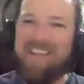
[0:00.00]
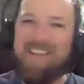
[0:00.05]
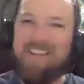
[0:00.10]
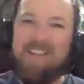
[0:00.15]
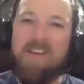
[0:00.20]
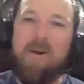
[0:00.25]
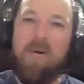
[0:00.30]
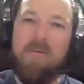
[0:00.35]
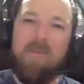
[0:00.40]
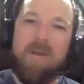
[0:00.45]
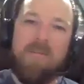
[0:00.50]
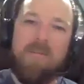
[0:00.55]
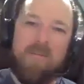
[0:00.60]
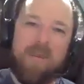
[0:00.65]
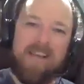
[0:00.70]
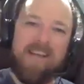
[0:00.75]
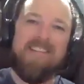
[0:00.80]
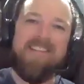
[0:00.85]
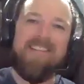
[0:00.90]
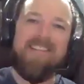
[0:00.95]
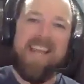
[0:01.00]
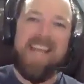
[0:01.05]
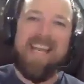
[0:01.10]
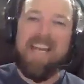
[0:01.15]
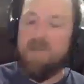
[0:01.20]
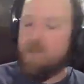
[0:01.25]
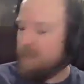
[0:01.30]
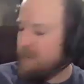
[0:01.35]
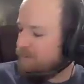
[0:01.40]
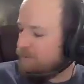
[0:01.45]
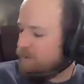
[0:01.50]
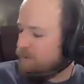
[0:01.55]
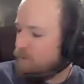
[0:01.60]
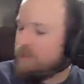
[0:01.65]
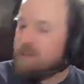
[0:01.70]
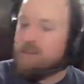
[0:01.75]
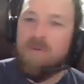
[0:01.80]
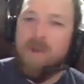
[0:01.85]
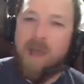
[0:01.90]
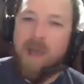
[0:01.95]
No, because even
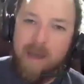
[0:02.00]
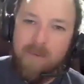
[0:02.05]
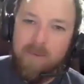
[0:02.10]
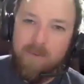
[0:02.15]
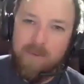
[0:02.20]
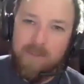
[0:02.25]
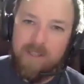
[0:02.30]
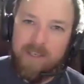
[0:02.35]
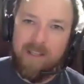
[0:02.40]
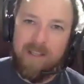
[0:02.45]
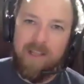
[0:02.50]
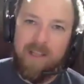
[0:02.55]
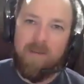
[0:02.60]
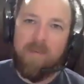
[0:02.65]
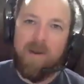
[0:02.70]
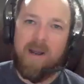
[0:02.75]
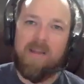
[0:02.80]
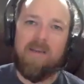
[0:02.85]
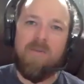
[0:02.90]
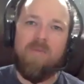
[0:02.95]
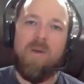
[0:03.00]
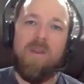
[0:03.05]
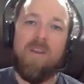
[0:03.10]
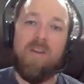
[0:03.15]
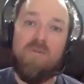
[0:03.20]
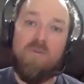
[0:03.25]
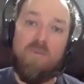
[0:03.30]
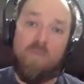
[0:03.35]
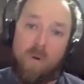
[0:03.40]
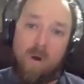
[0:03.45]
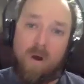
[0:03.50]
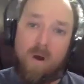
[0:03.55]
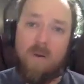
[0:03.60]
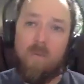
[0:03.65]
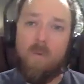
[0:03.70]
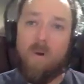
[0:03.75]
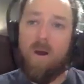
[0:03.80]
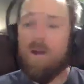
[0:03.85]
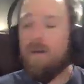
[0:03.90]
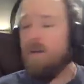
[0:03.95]
whether you have a reticulated python, whether you
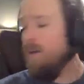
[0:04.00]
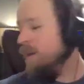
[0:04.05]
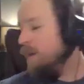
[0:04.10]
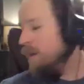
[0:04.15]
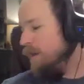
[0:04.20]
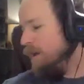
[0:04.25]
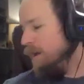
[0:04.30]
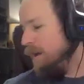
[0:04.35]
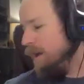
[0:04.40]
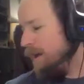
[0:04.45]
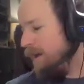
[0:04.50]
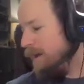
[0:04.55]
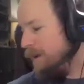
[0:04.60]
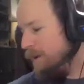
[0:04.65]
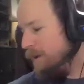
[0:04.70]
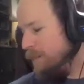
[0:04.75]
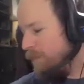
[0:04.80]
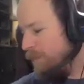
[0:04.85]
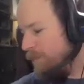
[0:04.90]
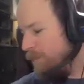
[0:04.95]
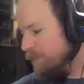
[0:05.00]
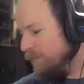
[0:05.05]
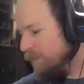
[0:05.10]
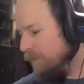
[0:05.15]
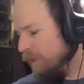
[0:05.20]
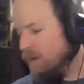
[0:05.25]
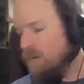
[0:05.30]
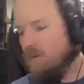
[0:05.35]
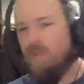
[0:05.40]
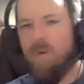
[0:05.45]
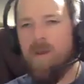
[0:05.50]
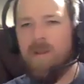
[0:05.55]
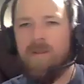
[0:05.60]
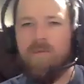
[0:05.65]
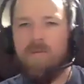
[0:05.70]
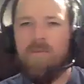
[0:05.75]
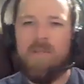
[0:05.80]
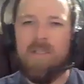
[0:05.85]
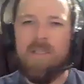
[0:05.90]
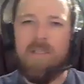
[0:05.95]
want one, or whether
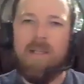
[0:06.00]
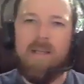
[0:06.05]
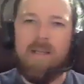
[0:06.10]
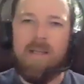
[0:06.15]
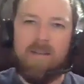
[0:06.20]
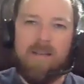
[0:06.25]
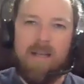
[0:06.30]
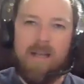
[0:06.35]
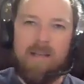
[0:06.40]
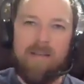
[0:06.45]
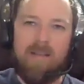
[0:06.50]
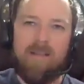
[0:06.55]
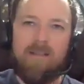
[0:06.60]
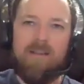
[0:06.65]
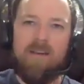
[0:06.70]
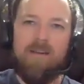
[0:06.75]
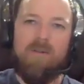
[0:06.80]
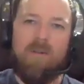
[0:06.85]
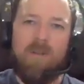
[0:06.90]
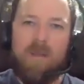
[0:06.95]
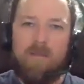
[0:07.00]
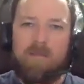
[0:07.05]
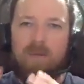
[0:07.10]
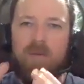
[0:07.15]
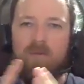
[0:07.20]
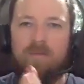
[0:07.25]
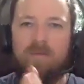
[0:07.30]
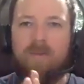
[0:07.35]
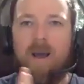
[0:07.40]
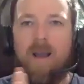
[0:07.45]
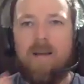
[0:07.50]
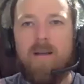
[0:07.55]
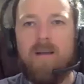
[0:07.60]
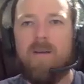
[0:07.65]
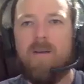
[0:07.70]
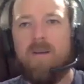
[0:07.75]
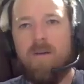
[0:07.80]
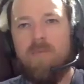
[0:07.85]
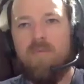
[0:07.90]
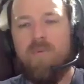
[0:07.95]
you just like snakes in general, if you find
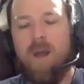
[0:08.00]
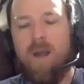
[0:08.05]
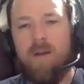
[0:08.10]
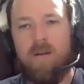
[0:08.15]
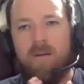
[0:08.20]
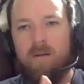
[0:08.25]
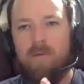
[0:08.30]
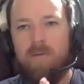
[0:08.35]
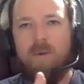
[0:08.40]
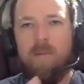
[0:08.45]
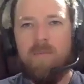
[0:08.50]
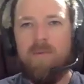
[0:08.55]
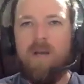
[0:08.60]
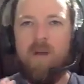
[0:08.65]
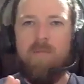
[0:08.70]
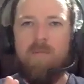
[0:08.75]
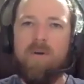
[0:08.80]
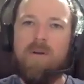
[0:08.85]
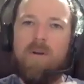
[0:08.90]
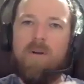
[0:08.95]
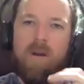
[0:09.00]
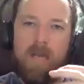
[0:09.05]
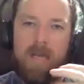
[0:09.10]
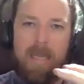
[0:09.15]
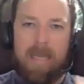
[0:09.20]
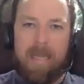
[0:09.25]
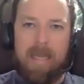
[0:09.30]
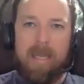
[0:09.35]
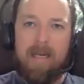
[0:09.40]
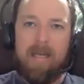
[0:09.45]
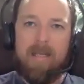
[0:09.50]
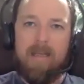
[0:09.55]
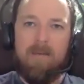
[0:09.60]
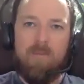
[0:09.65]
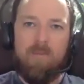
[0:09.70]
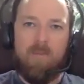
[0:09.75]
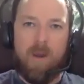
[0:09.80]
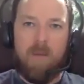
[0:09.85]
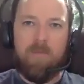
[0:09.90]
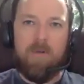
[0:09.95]
a good reptile book on
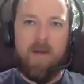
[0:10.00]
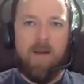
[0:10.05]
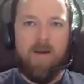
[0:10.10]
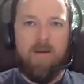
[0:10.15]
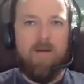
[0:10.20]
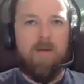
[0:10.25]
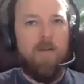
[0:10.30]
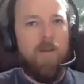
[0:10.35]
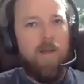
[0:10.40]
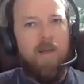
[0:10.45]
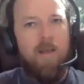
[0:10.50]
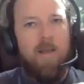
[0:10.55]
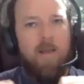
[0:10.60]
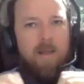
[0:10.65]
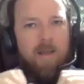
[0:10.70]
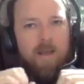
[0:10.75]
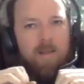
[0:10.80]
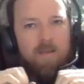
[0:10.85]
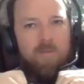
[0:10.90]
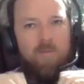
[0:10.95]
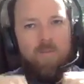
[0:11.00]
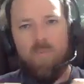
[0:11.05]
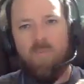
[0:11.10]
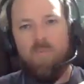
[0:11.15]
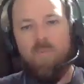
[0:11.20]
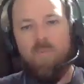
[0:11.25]
any reptile, is,